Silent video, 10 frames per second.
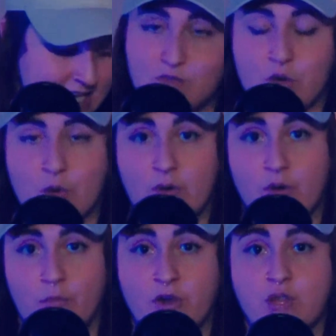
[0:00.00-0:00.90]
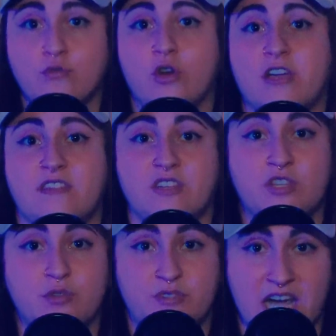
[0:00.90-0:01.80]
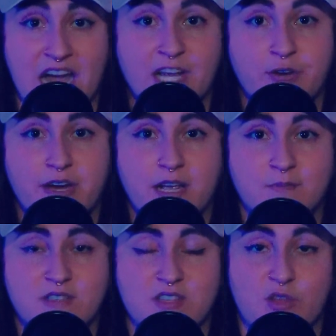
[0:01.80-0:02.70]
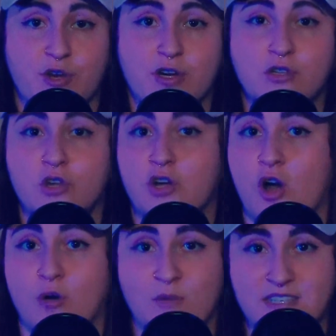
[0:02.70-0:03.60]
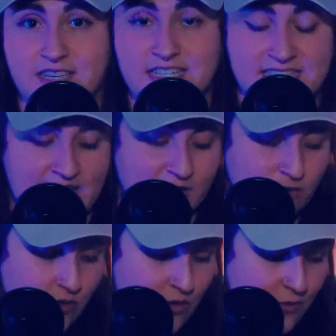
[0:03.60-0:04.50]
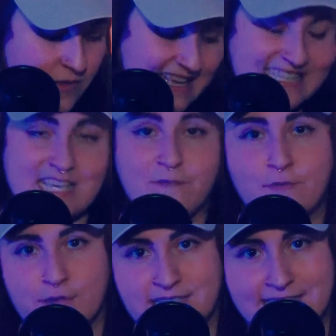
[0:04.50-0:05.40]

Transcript: So when you look at the two diagrams, they're going to look almost identical, except for the